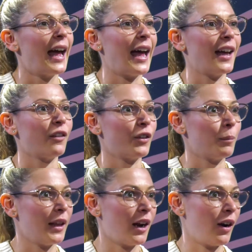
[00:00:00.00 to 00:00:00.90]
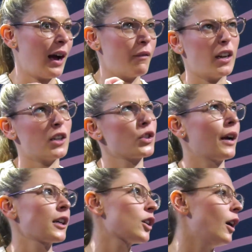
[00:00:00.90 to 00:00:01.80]
and from there having a
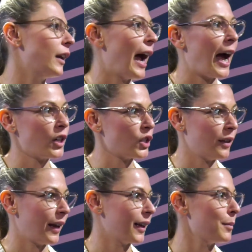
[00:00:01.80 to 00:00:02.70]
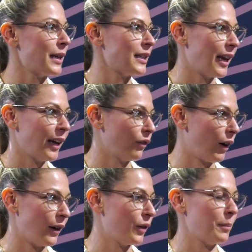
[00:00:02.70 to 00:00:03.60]
direct call to action that can be taken
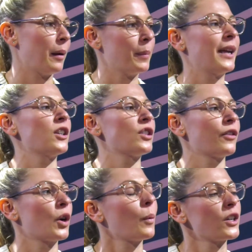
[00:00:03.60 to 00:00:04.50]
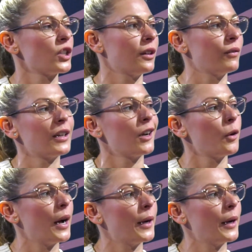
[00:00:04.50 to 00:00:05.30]
right from that page that they're watching the video